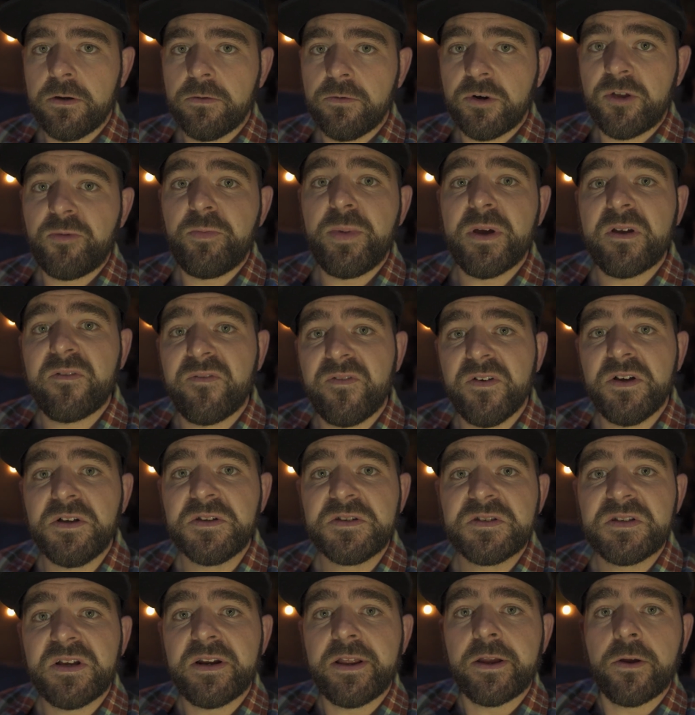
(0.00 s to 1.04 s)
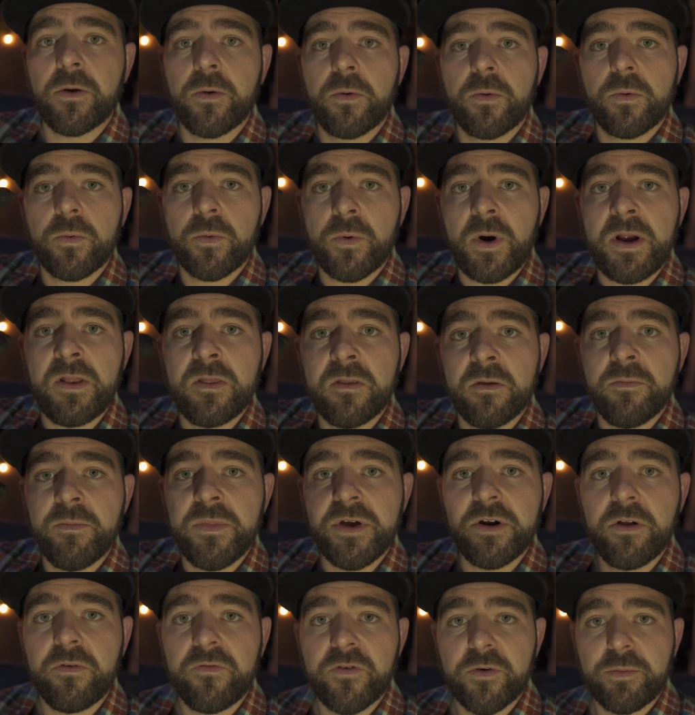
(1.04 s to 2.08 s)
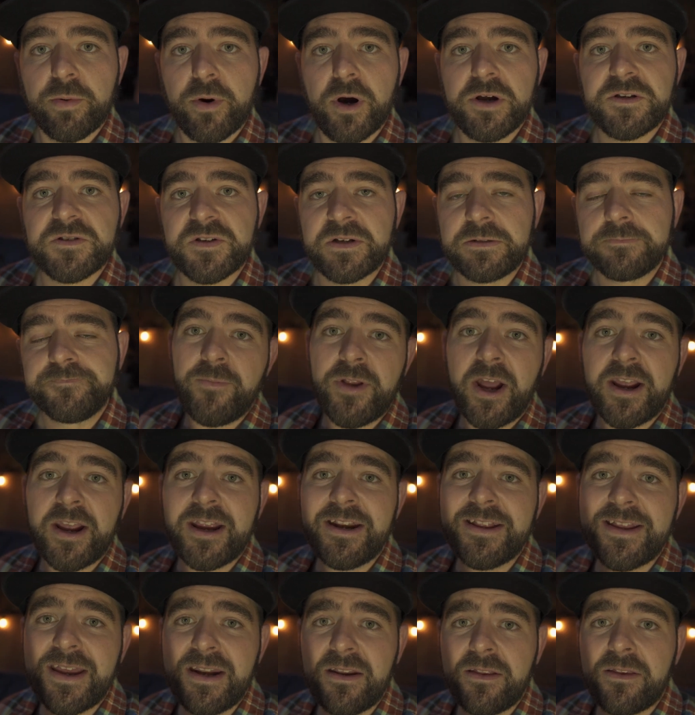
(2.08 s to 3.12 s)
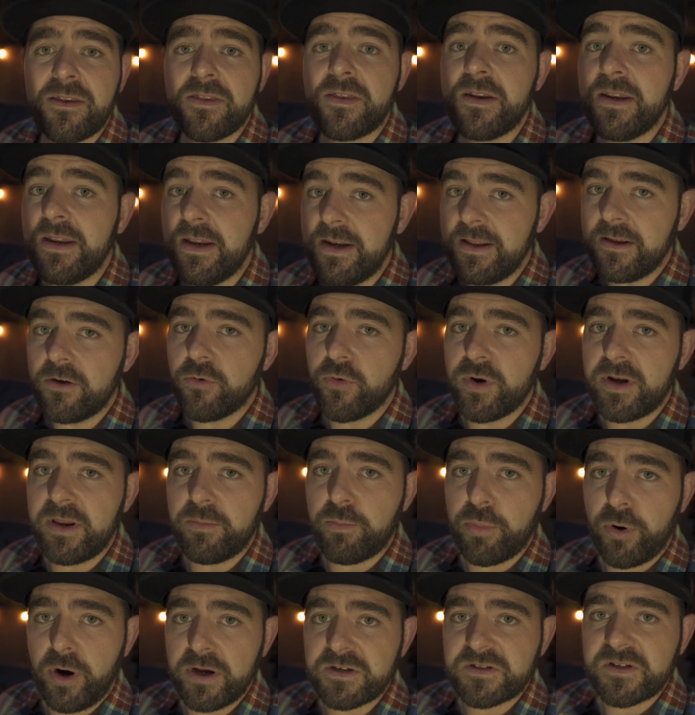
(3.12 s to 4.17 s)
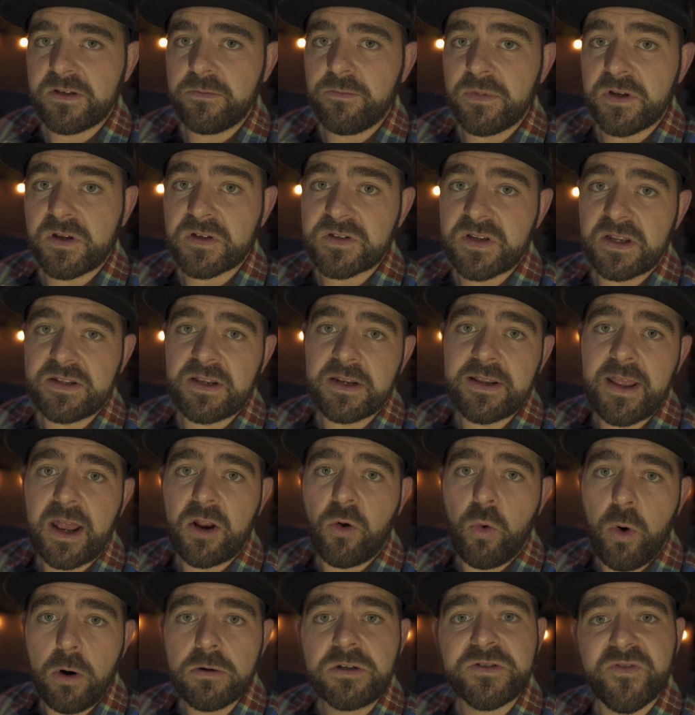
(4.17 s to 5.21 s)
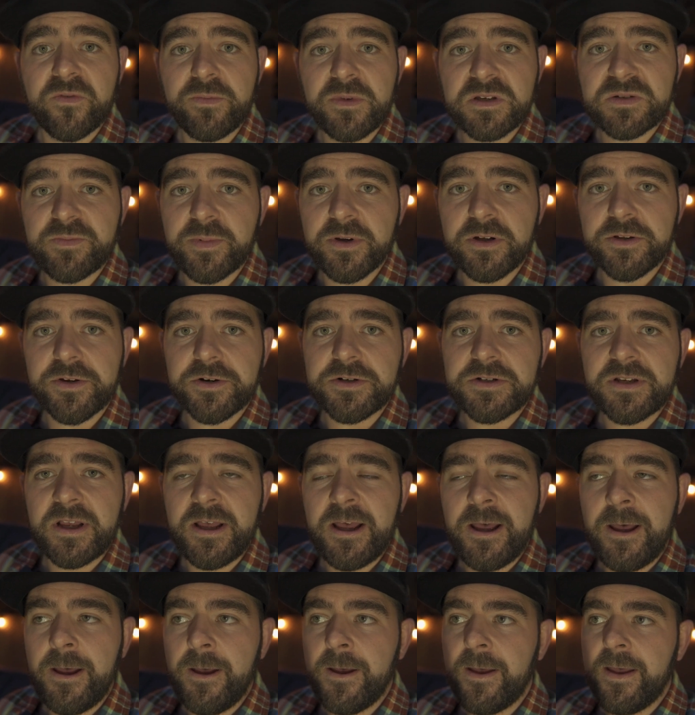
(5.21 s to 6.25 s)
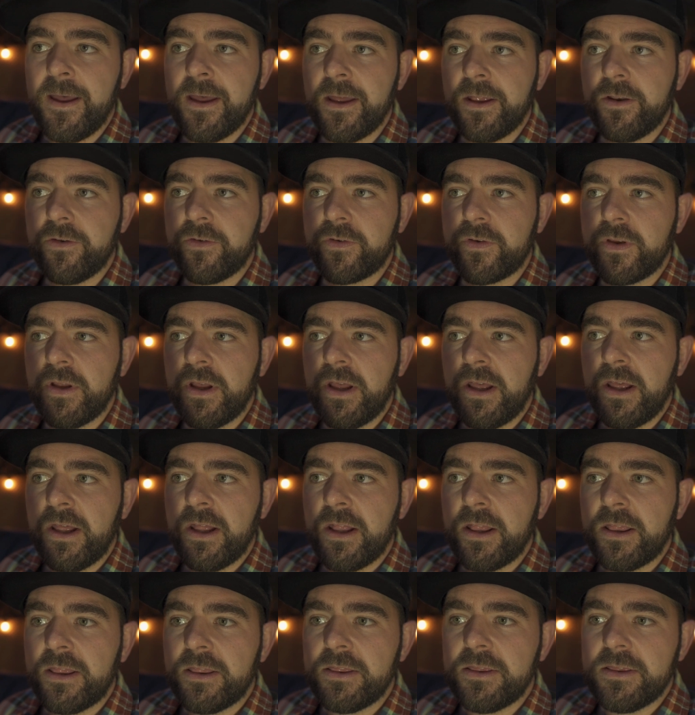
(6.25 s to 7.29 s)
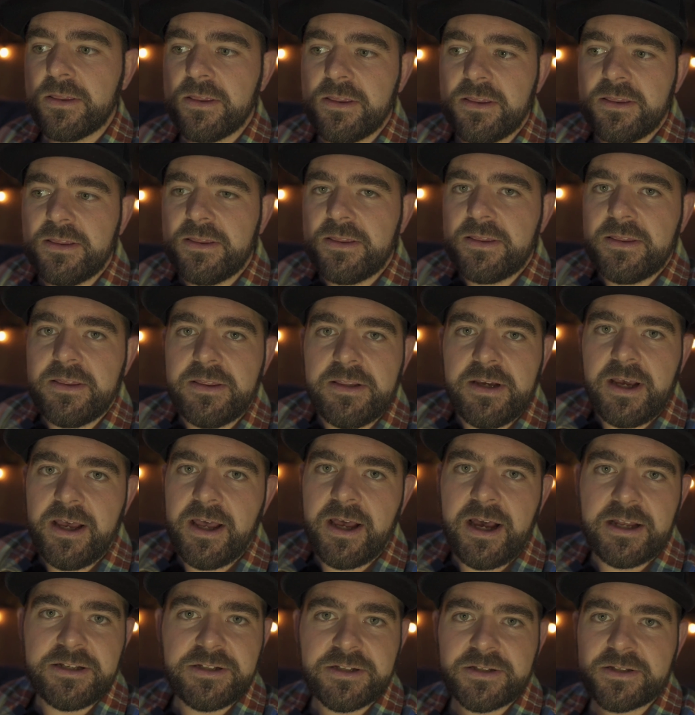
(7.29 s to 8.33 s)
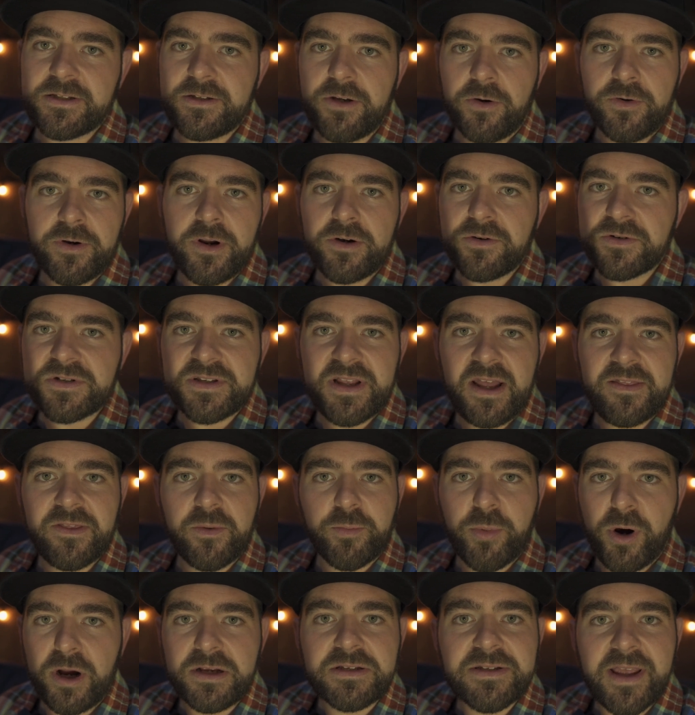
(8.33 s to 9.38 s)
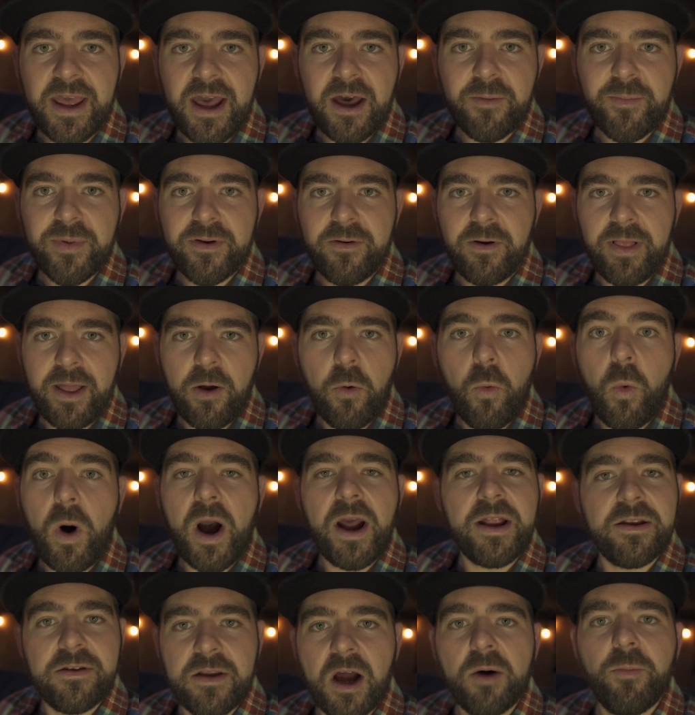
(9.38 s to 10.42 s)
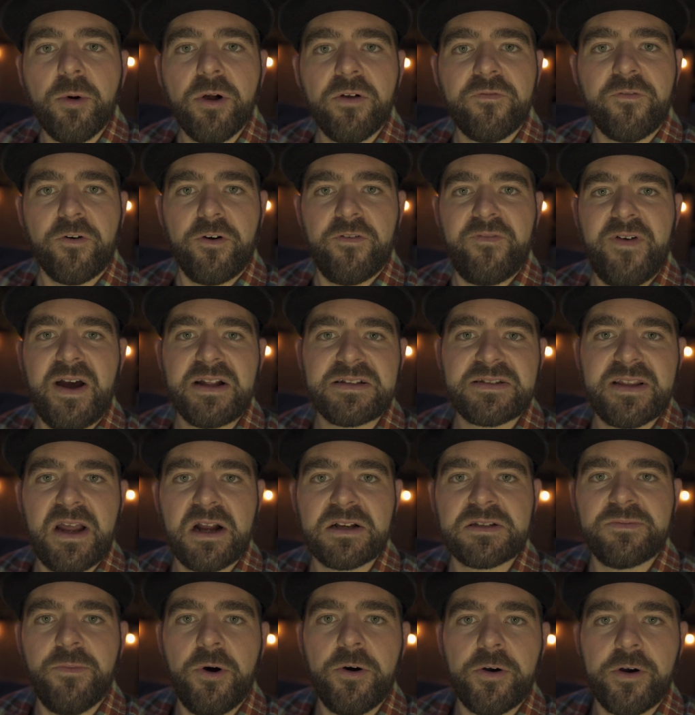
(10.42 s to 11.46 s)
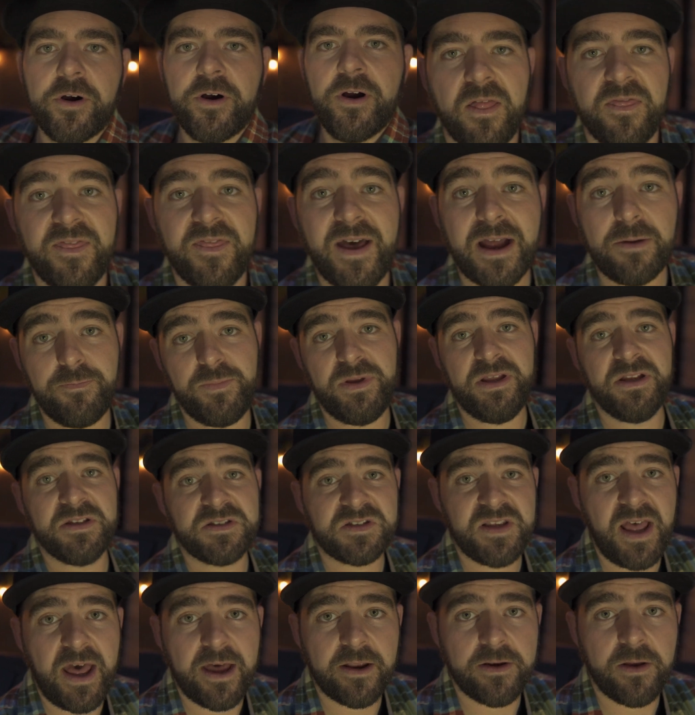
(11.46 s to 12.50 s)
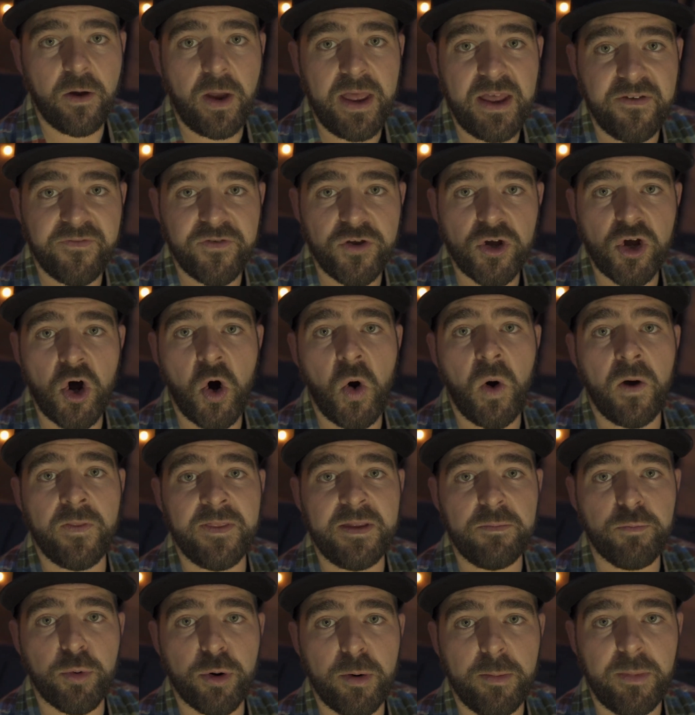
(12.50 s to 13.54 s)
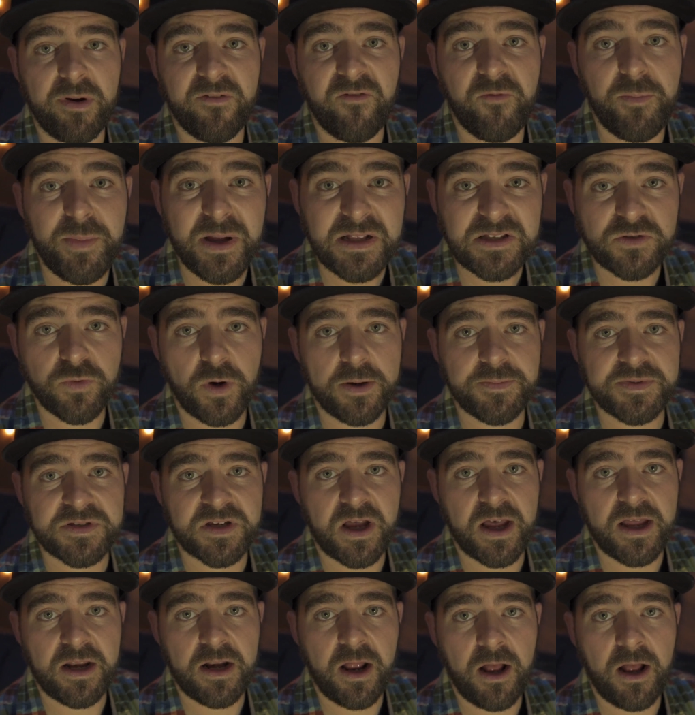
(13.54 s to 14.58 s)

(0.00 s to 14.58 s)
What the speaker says: with Big Fill sitting right in the middle for pricing. I'm not gonna get into the nitty-gritty pricing because I did get quotes from these builders, and I just don't understand the price gap. Like, why double for a Fat Stack smoker? That being said, if you go on the Primitive Pits website,